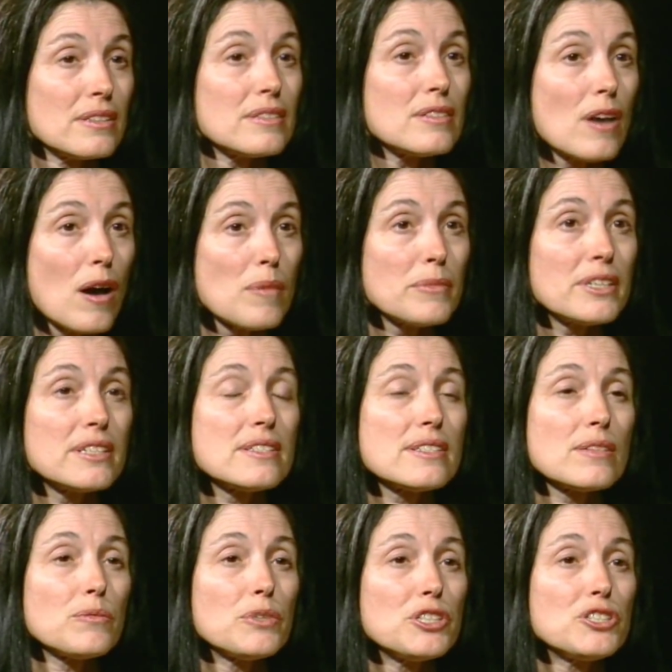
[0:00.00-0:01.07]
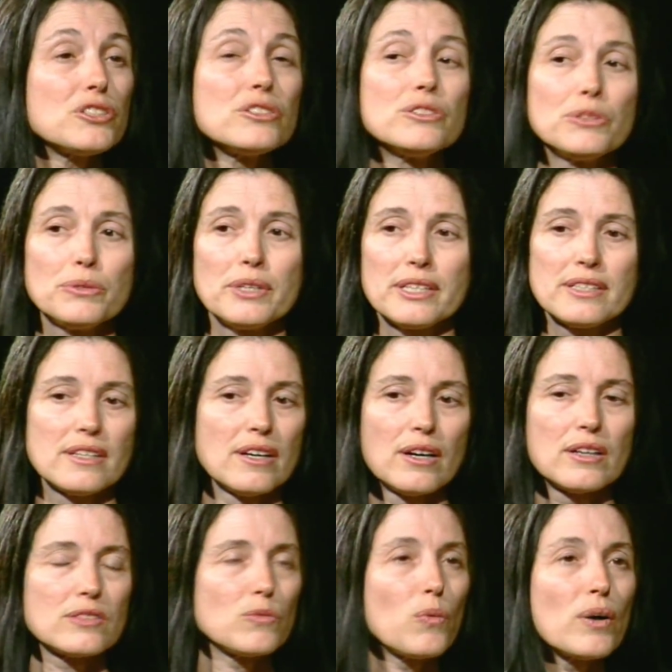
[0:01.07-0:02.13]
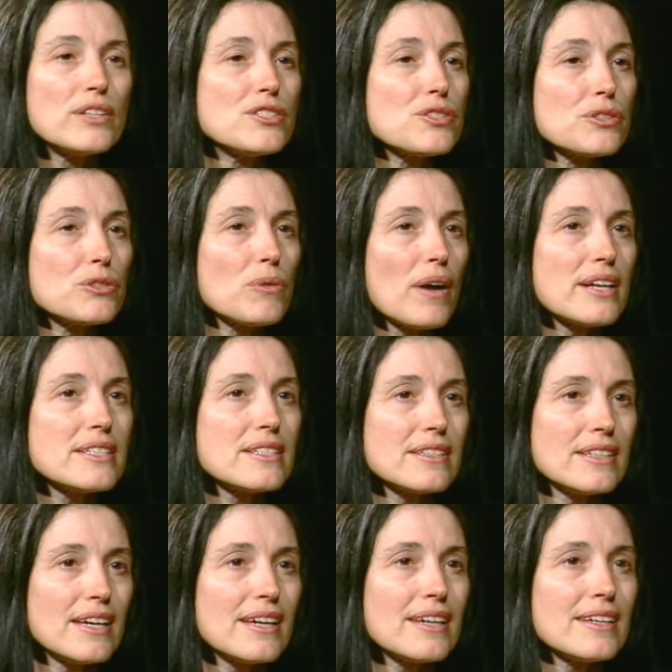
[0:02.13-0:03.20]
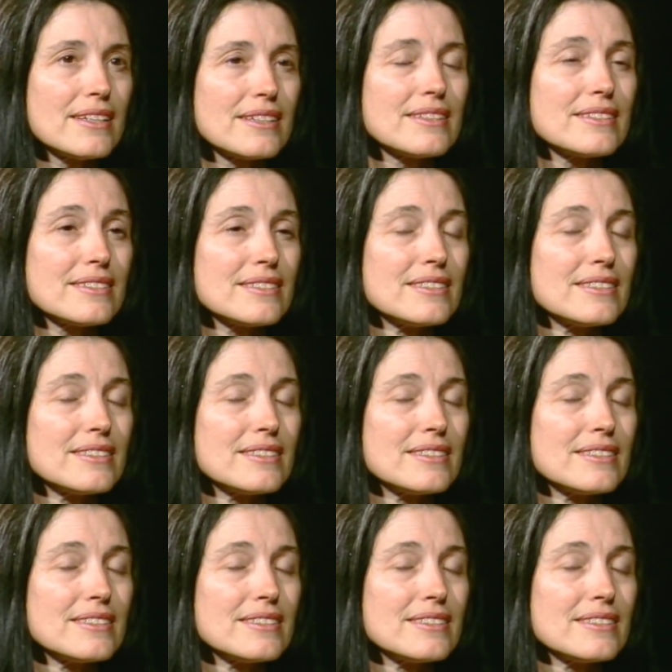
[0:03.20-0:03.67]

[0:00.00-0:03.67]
dominance, and we should do it once or twice a day,